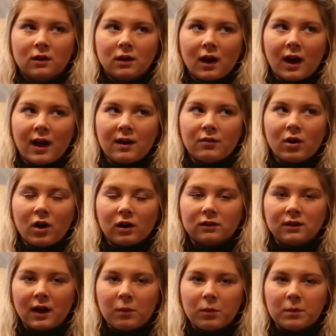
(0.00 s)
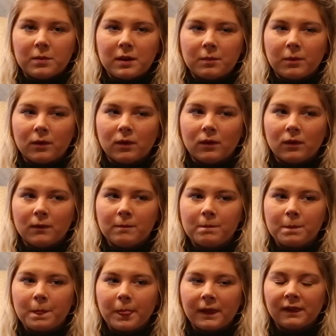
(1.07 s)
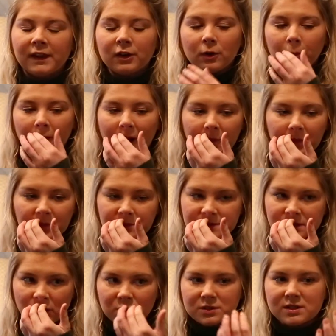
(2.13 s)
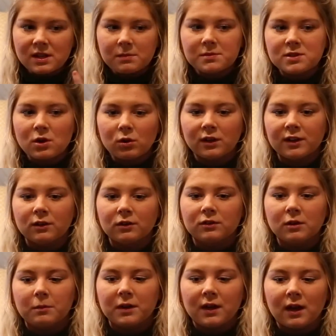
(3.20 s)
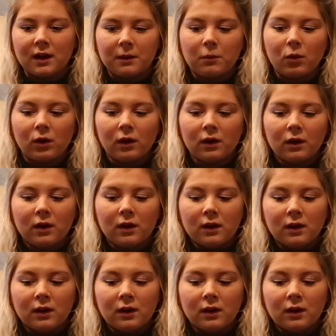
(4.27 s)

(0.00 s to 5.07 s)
I have a hard time when little problems don't seem so little to me anymore.